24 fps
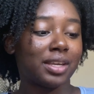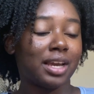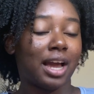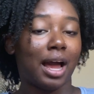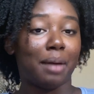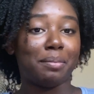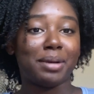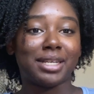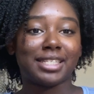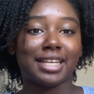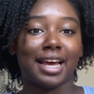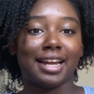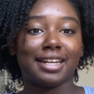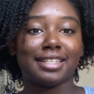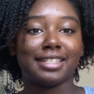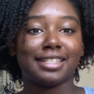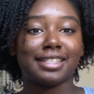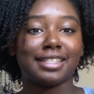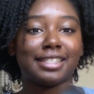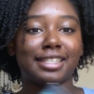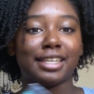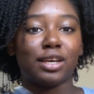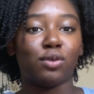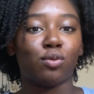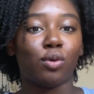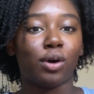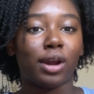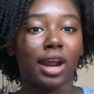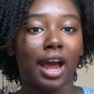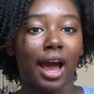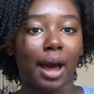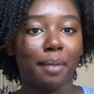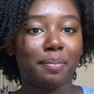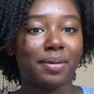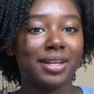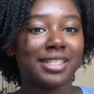I'm excited to see what
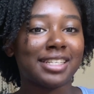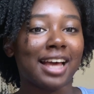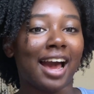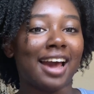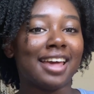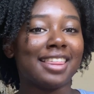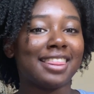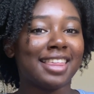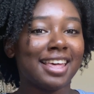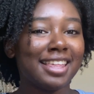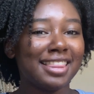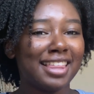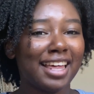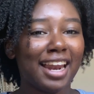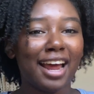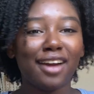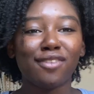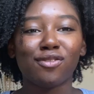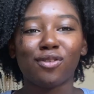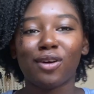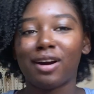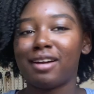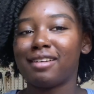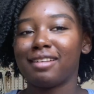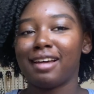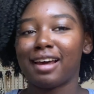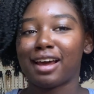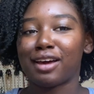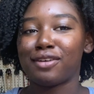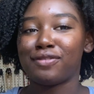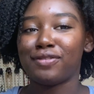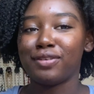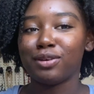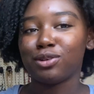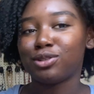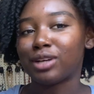happens. I think that I've read like a
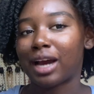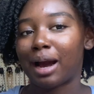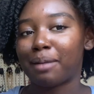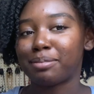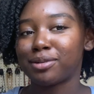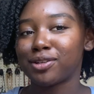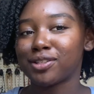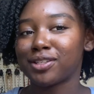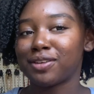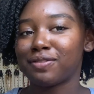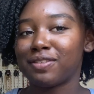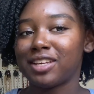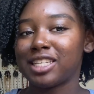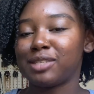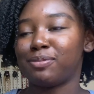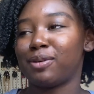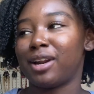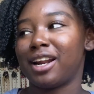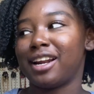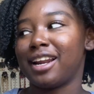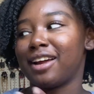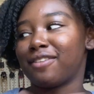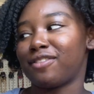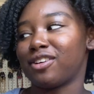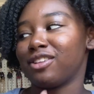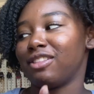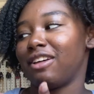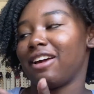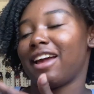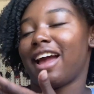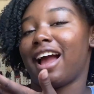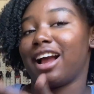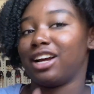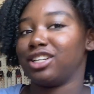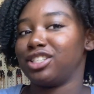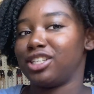few chapters of this, but I never like
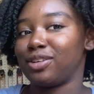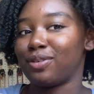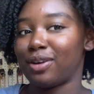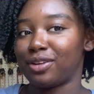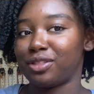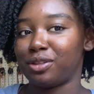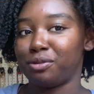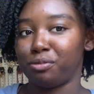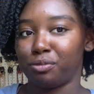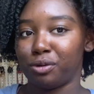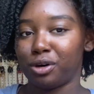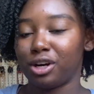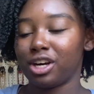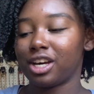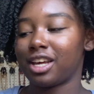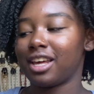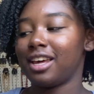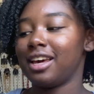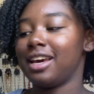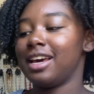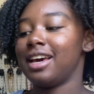actually read the book.